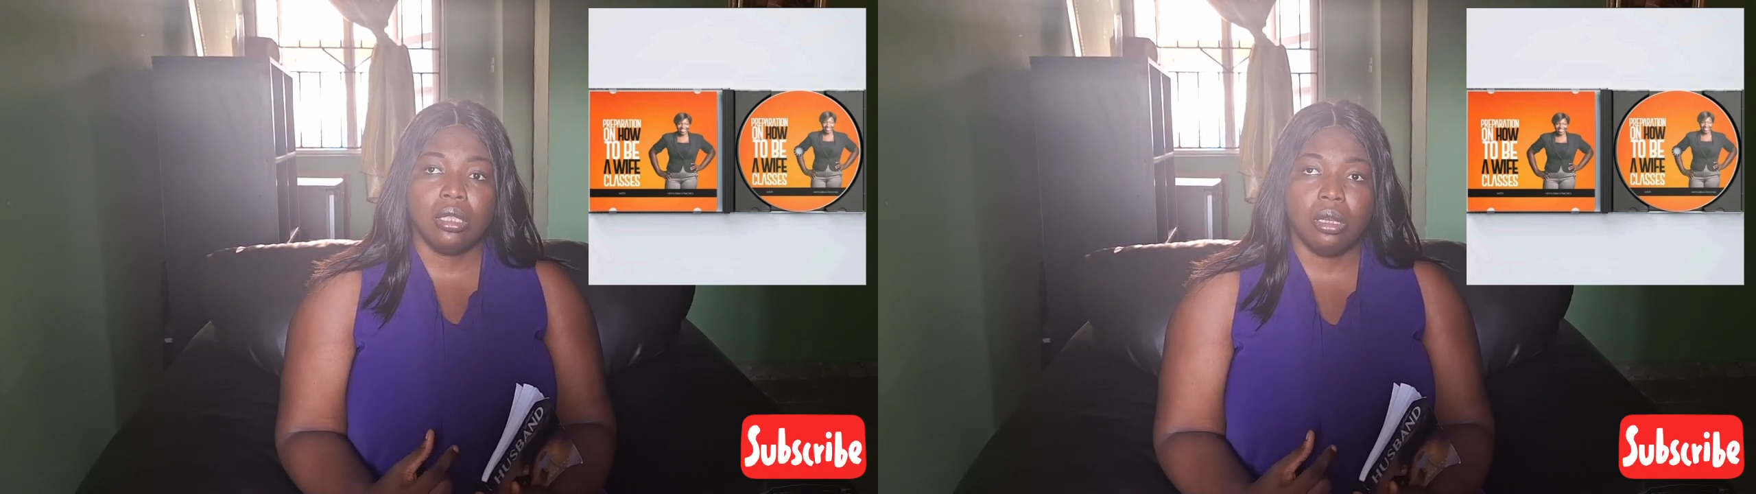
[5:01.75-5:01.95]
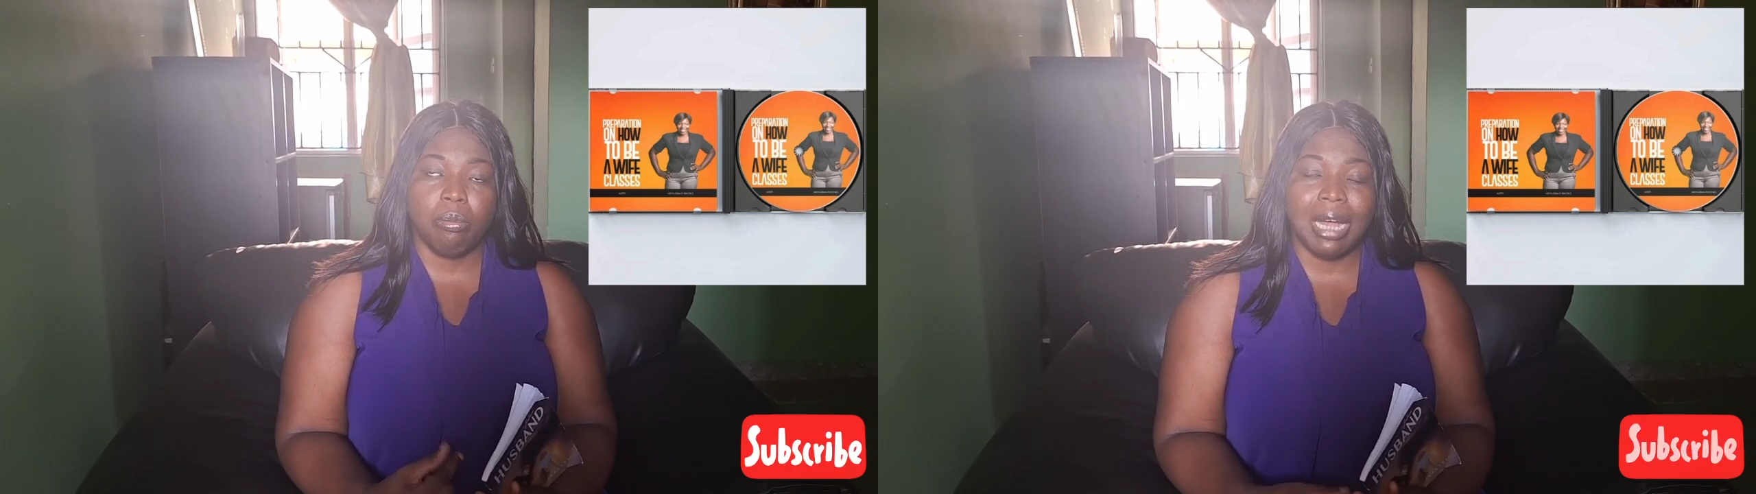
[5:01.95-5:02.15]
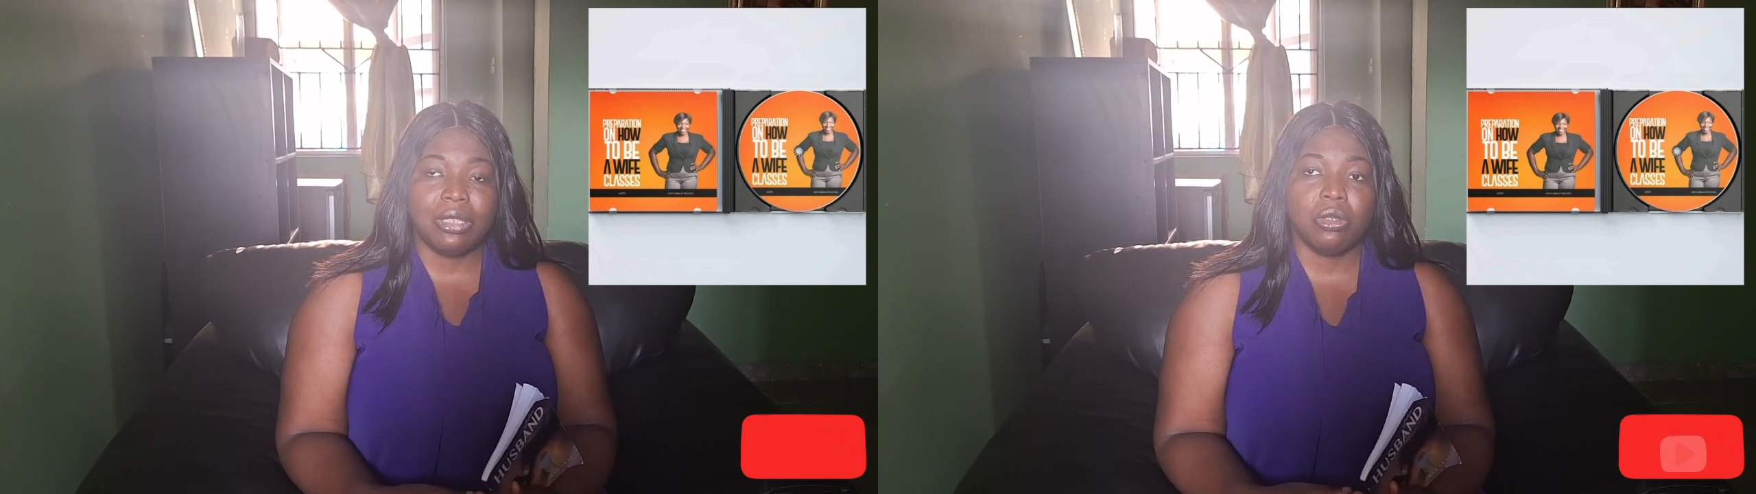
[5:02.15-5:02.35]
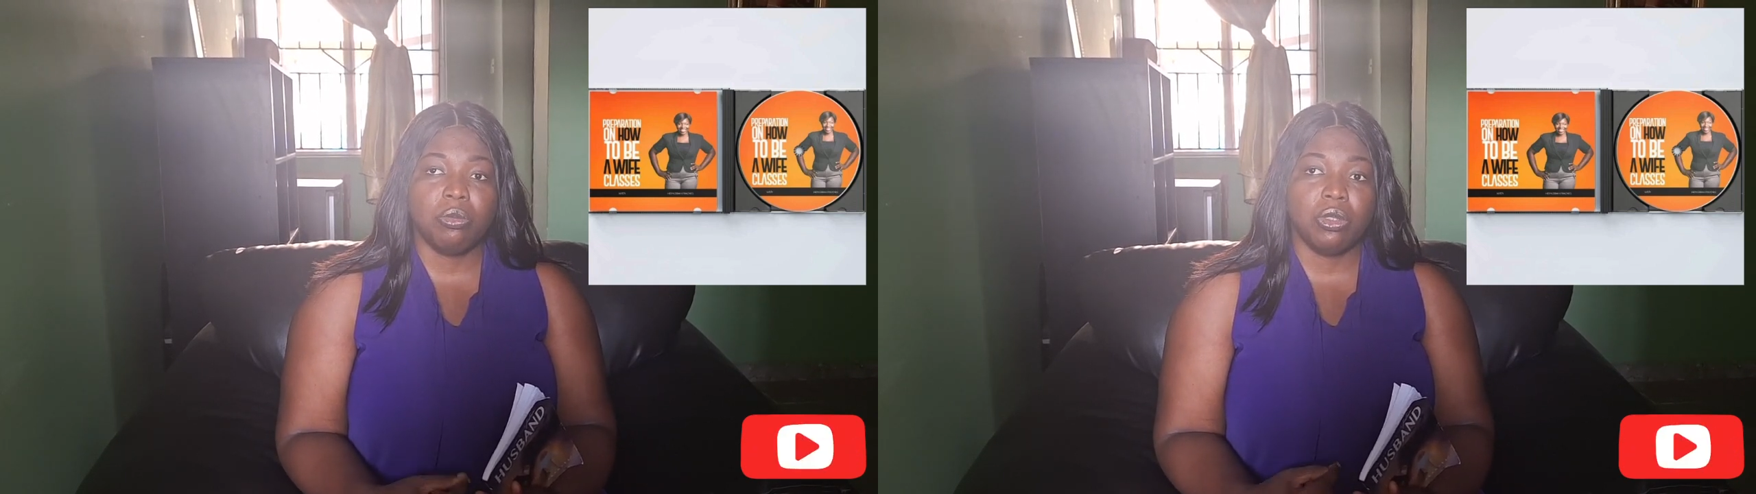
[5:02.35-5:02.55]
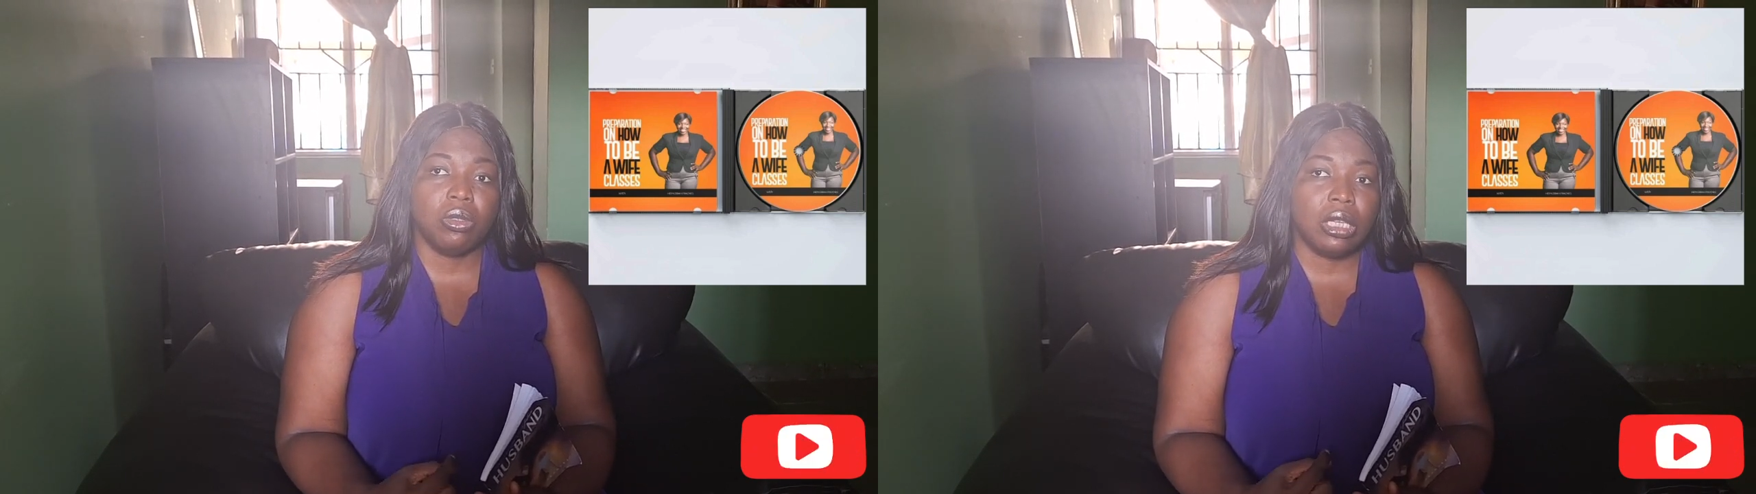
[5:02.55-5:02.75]
The battle
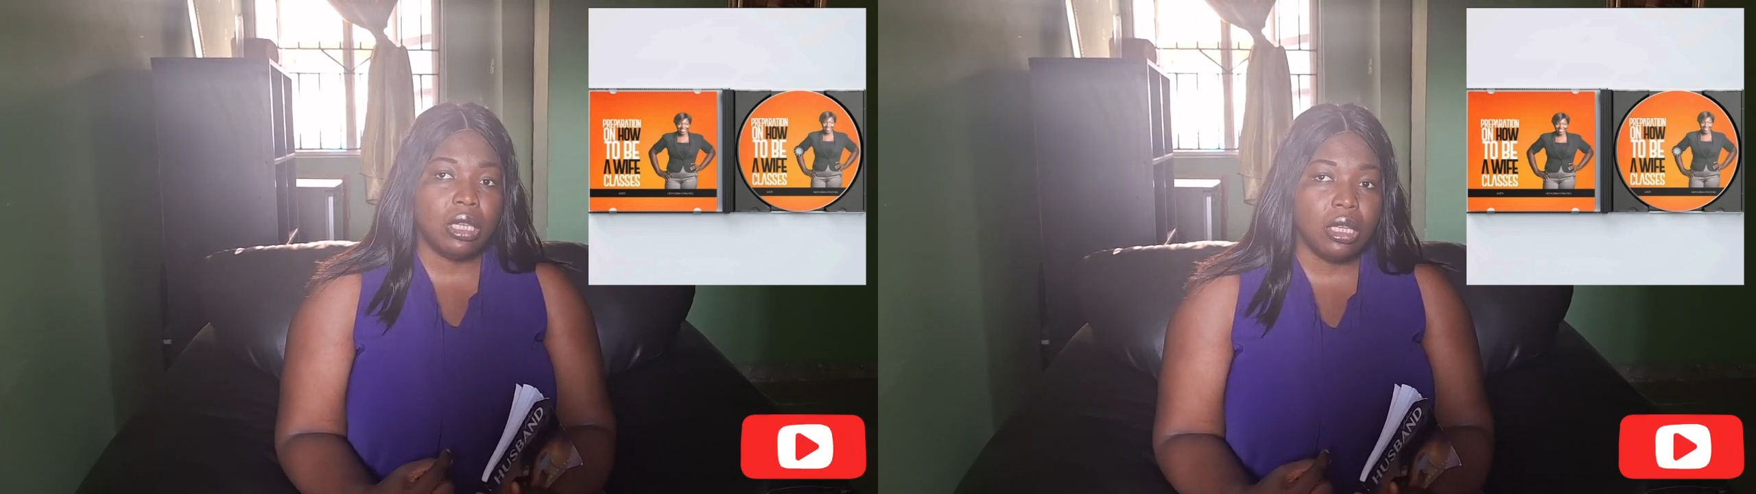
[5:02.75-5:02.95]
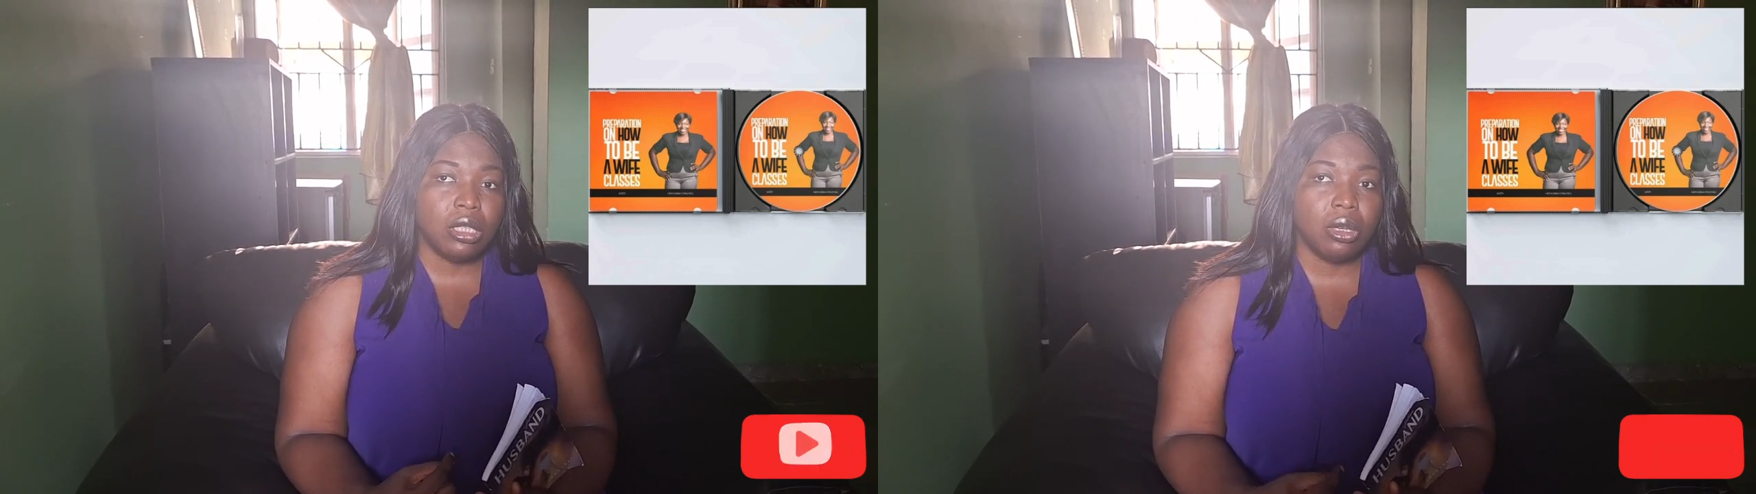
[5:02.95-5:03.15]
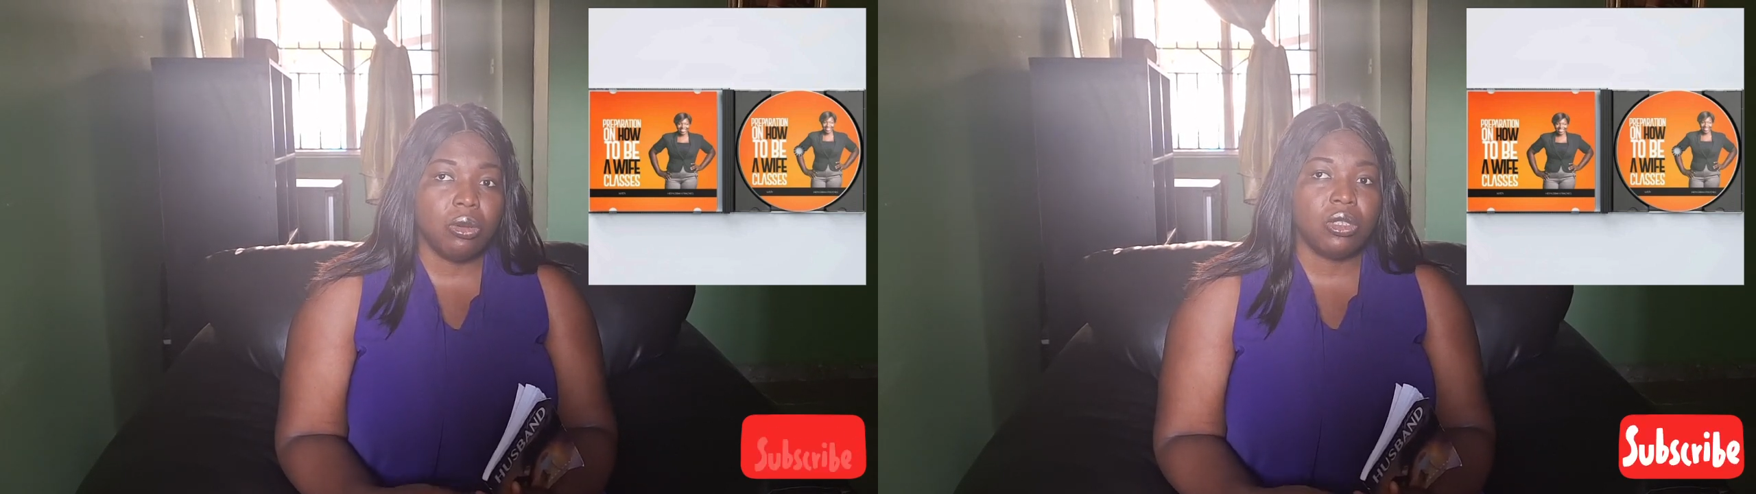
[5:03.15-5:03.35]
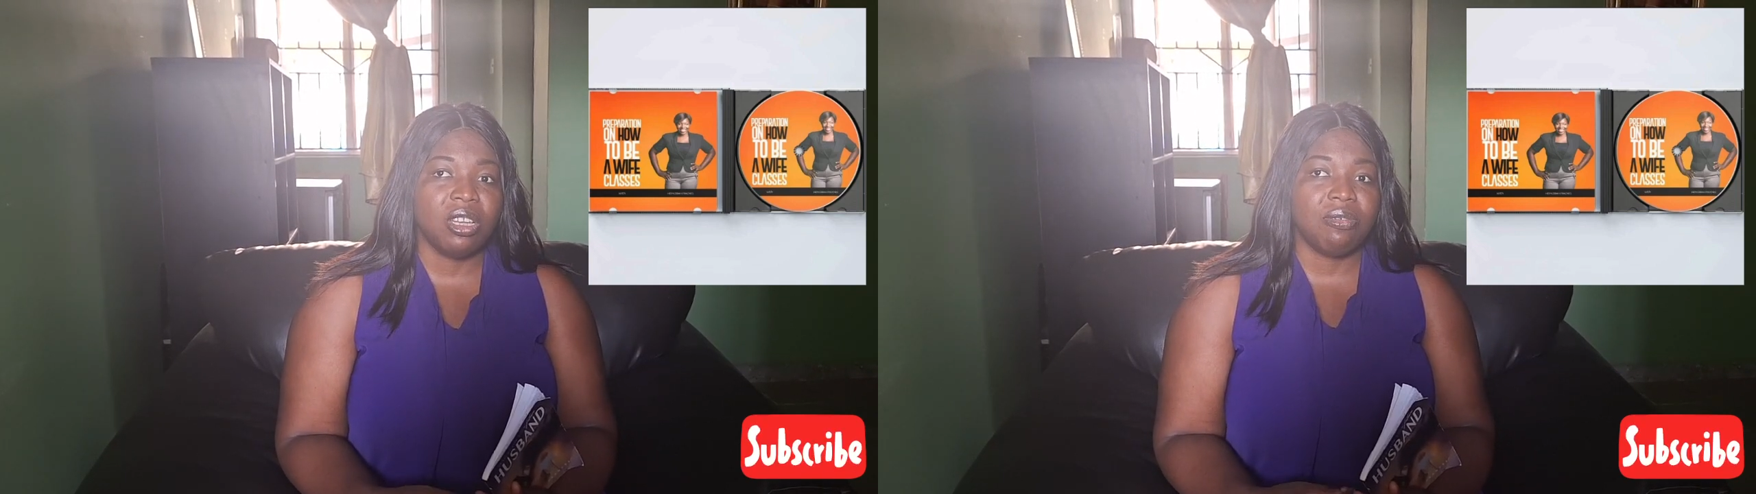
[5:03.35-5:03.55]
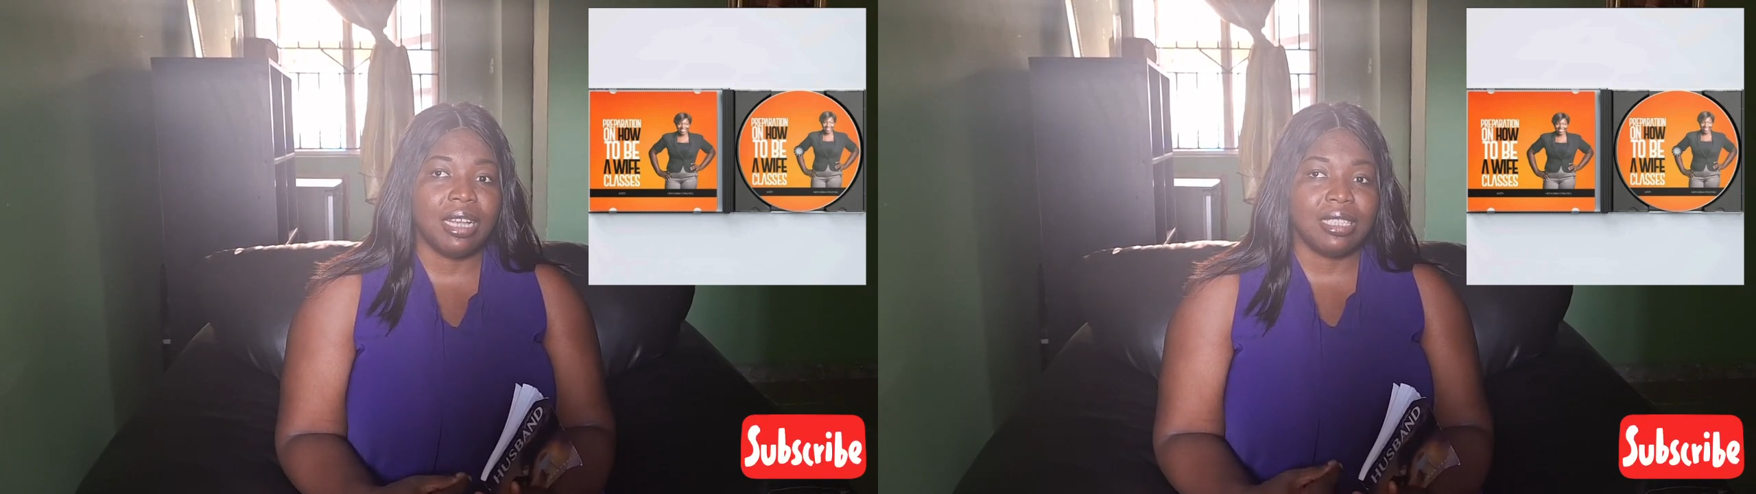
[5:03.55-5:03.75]
between King
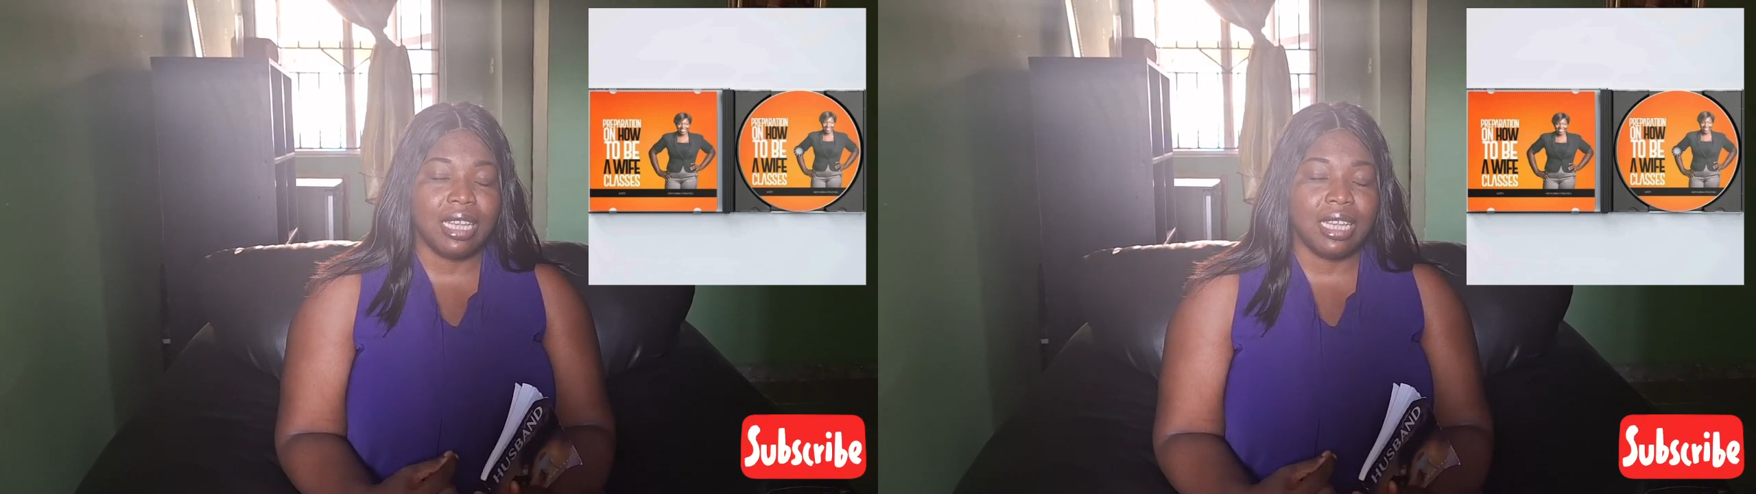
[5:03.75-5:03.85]
Jehoshaphat